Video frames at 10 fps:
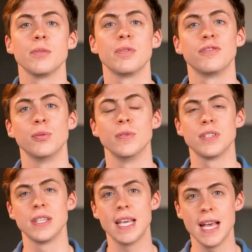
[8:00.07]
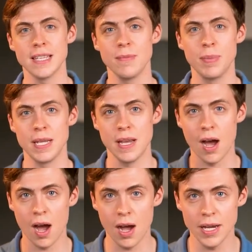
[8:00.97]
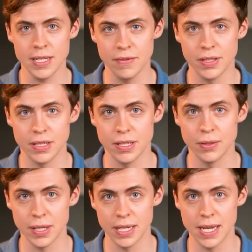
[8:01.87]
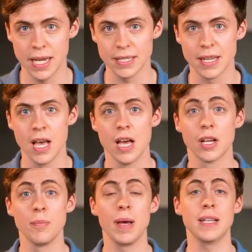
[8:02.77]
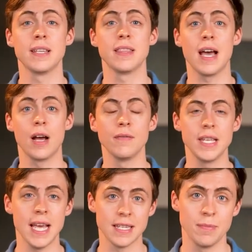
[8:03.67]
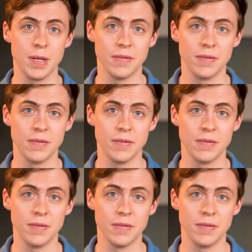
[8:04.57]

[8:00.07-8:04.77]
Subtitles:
the performance of the S&P High Dividend Yield Index compared to that of the S&P